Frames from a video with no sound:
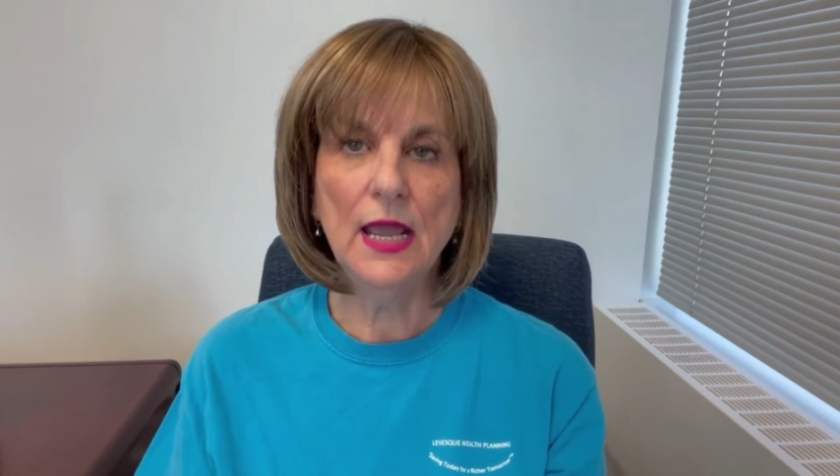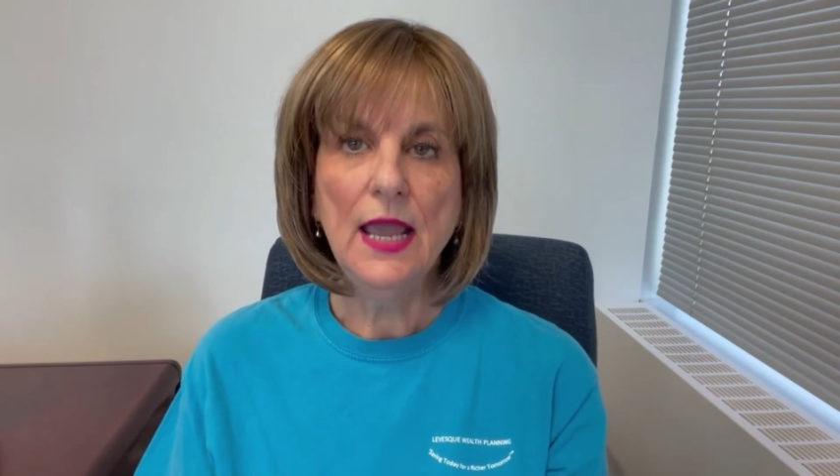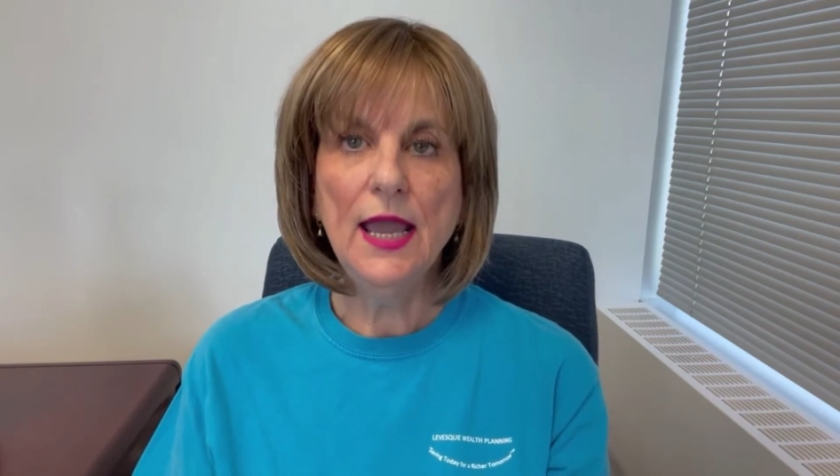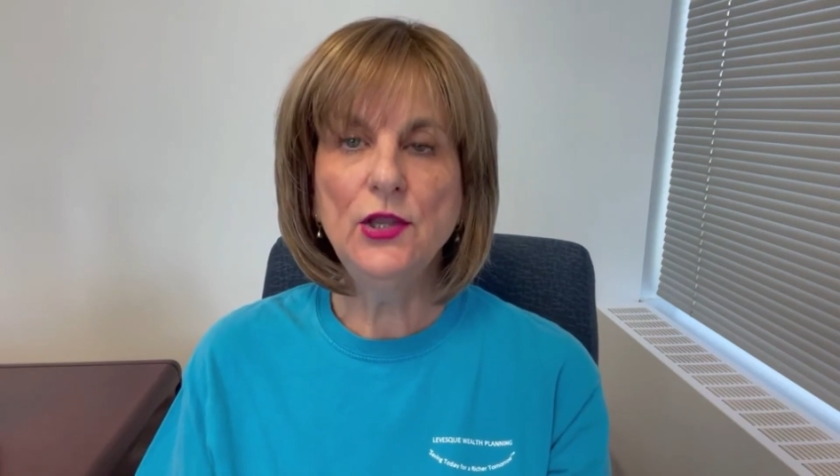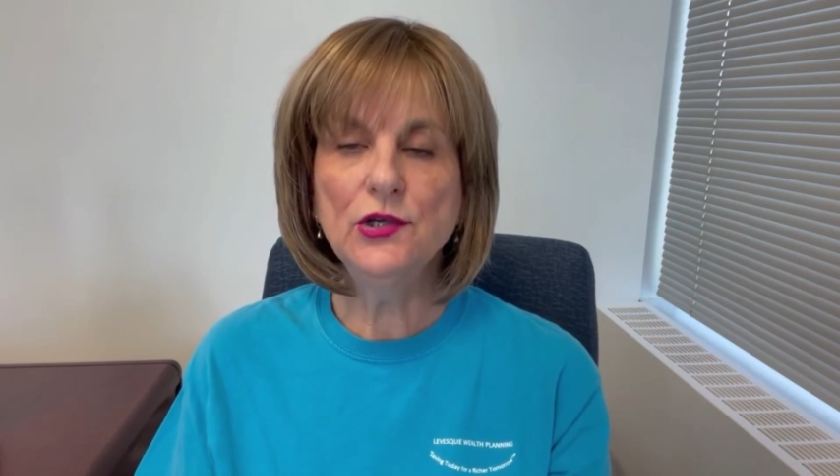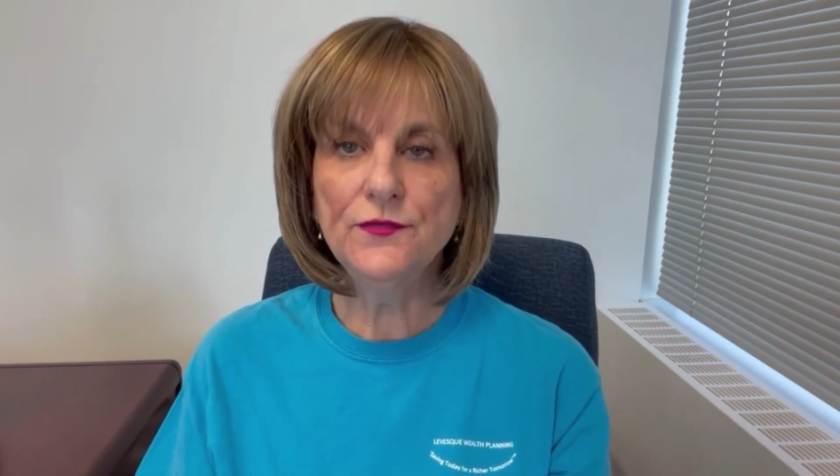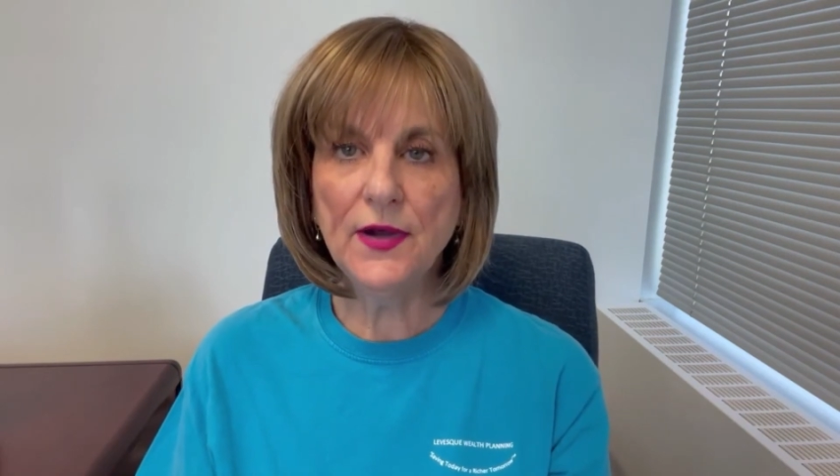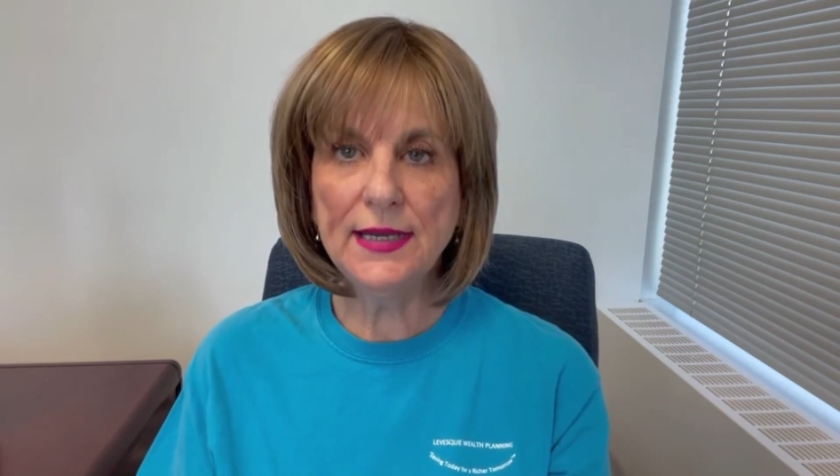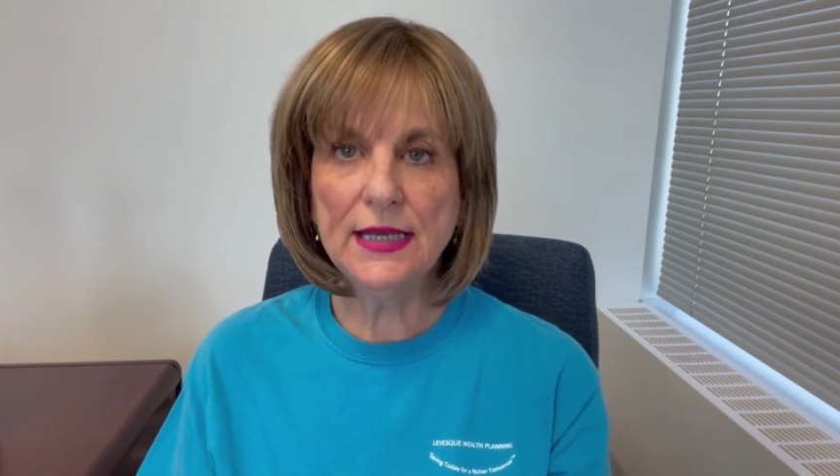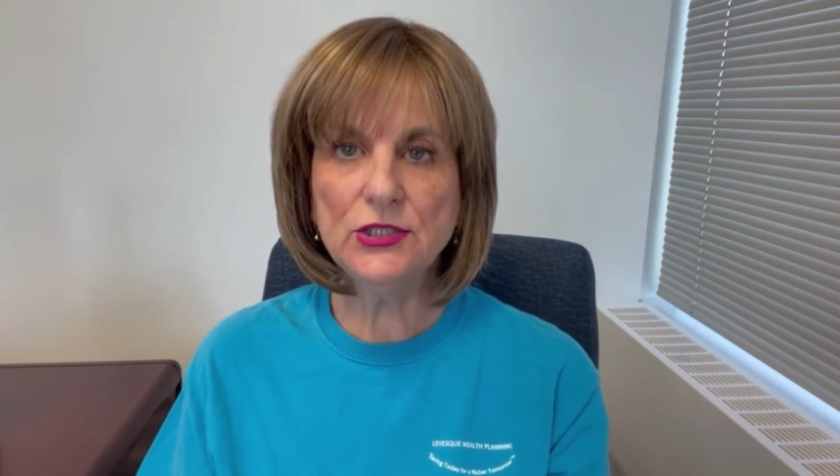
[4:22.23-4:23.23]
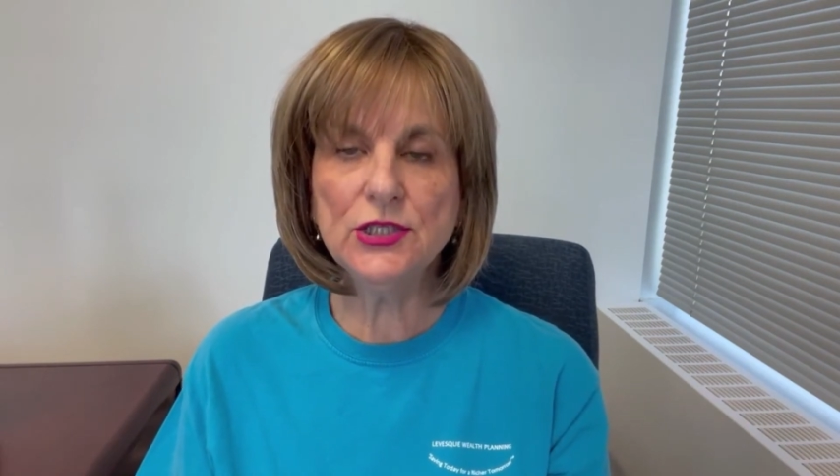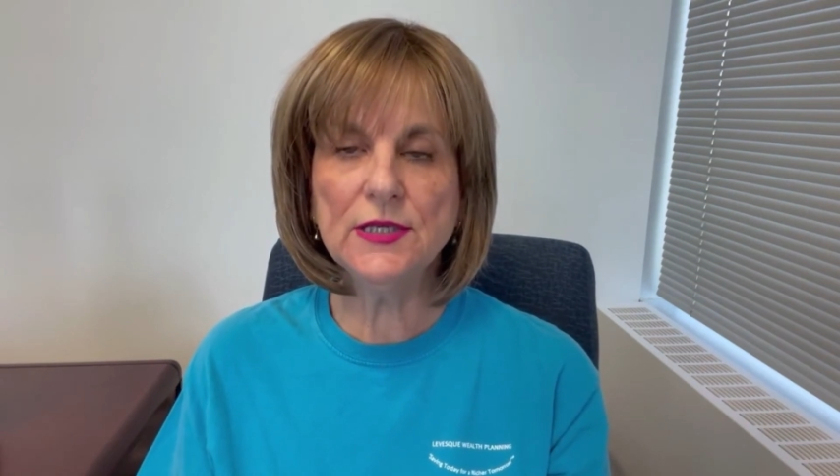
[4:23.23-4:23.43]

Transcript: And your financial